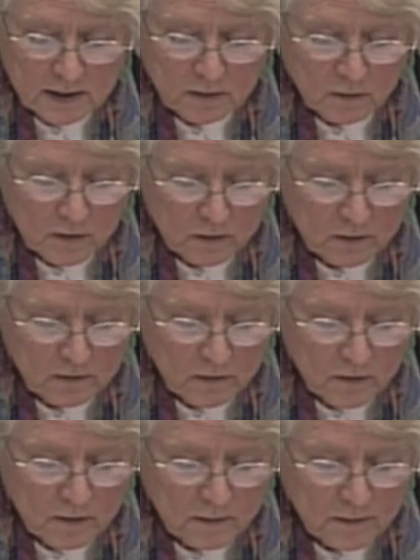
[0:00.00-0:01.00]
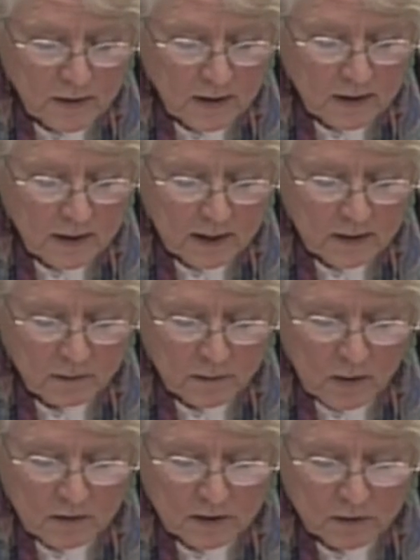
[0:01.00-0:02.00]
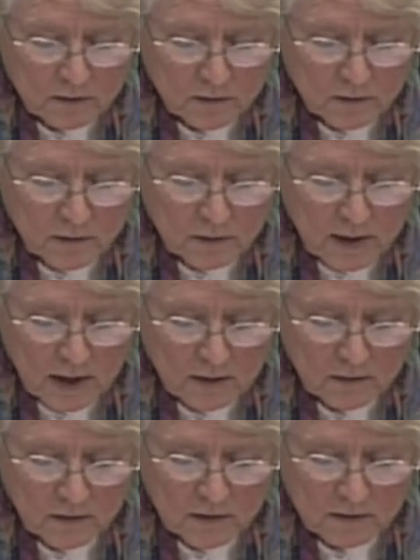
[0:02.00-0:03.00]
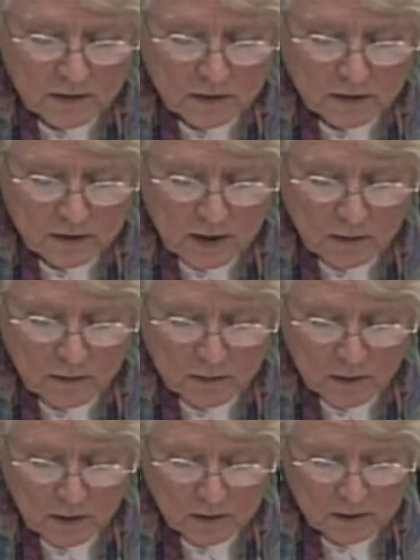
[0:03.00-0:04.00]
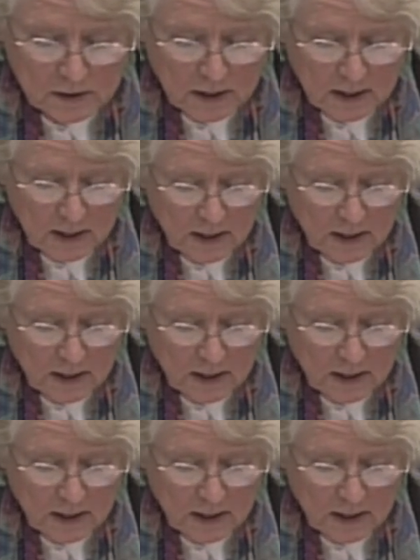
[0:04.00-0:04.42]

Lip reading: seeking real reform, not the bogus reform California officials now propose.